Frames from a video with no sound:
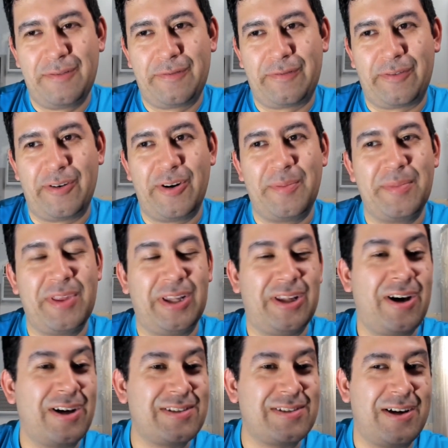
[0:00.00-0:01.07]
from the
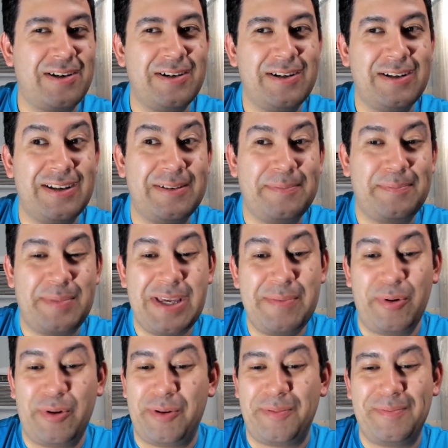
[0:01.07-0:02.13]
Locked On
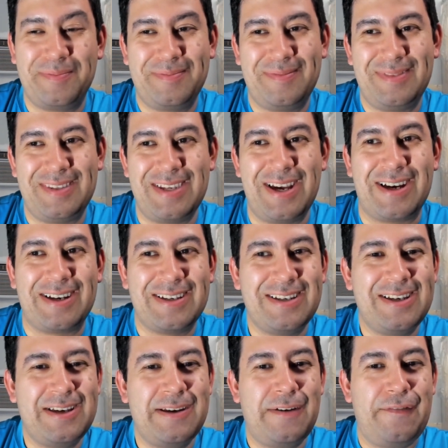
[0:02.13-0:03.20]
people. Yeah,
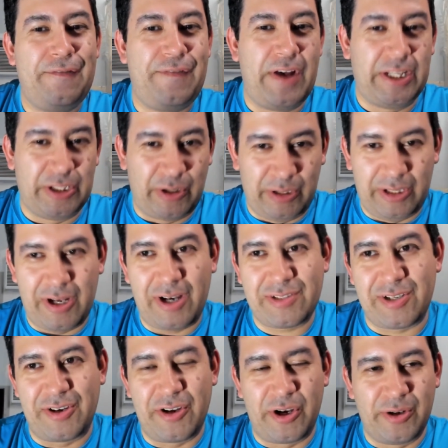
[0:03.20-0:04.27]
fellow Locked
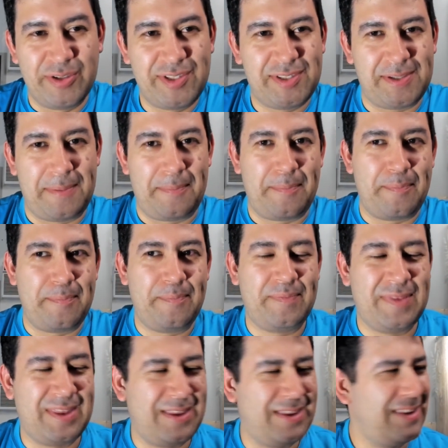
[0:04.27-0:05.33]
On hosts,
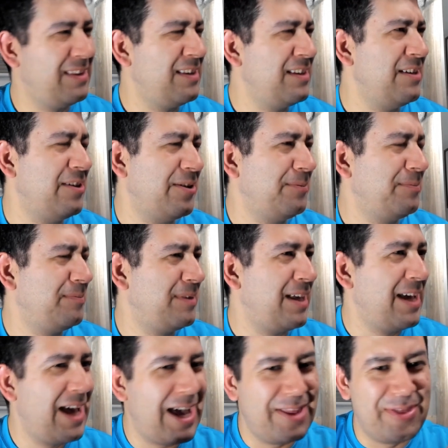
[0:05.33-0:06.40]
you know,
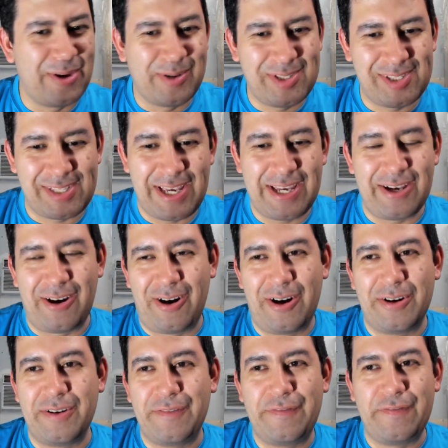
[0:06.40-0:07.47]
they had their say
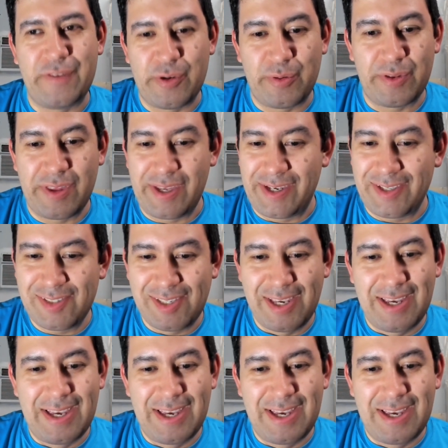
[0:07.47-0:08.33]
on a few things.